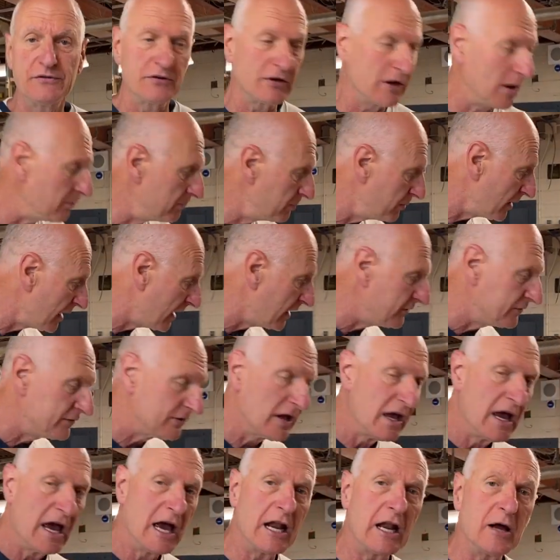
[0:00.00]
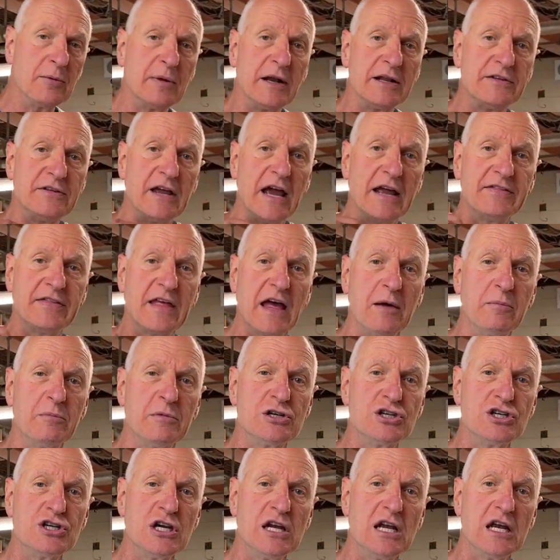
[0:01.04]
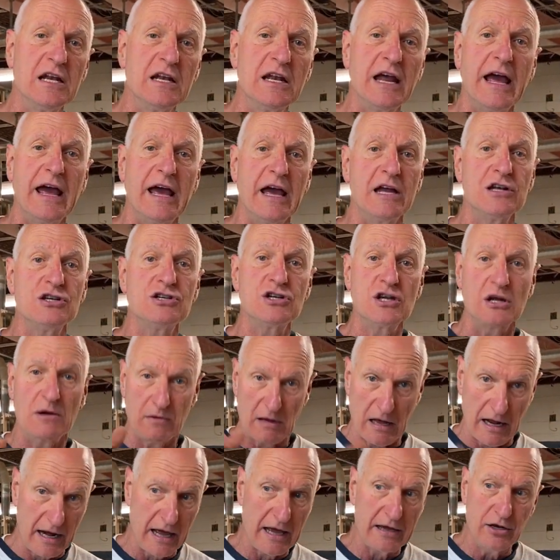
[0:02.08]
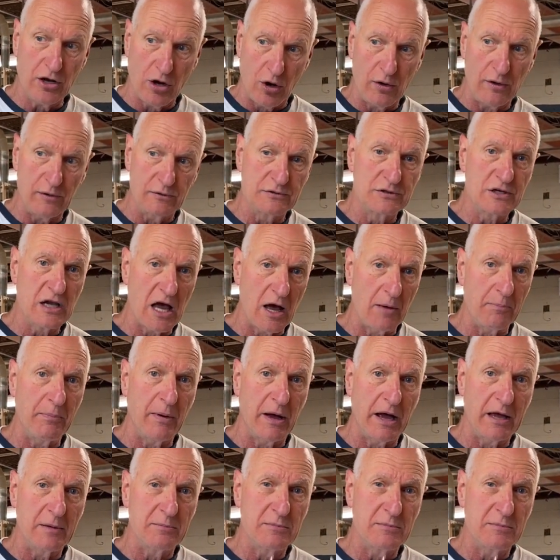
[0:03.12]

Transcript: someplace, and I'm going to take that machined edge. And I know it was cut by a